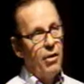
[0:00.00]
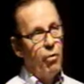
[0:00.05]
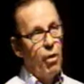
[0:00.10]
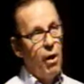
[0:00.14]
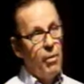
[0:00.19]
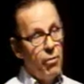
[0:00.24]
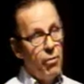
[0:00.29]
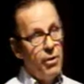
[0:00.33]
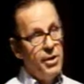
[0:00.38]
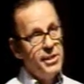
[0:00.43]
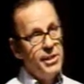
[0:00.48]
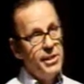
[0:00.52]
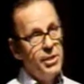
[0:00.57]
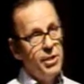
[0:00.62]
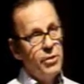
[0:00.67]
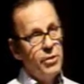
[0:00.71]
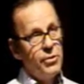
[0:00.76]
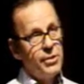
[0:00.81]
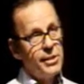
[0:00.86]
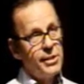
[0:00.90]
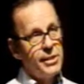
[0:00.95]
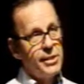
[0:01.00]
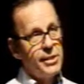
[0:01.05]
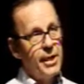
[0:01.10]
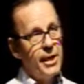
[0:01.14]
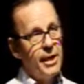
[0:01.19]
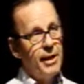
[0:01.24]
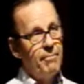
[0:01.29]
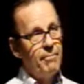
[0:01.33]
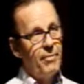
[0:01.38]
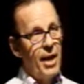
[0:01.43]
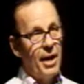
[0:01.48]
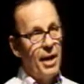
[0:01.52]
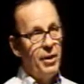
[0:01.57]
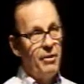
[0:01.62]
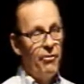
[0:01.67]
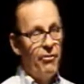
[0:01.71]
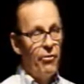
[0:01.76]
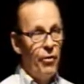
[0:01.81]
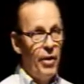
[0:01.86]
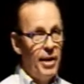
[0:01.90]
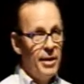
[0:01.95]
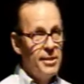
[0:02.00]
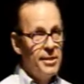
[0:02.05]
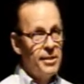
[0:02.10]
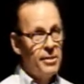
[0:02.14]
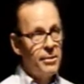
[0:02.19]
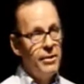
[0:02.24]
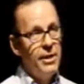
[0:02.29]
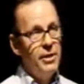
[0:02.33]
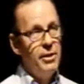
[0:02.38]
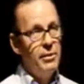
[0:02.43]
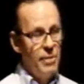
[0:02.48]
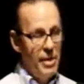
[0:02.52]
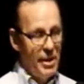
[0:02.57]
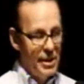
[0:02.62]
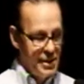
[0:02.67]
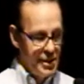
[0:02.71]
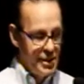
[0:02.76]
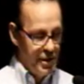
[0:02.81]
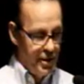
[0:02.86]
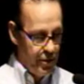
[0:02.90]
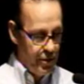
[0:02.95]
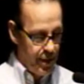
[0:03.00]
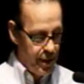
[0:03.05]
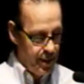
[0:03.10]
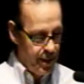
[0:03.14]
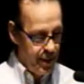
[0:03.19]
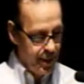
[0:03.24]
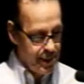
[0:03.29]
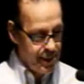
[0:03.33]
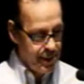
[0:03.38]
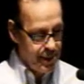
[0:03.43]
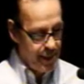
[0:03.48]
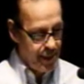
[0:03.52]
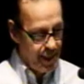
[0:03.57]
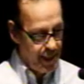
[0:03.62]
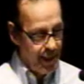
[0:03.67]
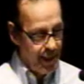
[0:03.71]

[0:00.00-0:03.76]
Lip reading: Crop residues, are they friends or enemies, in this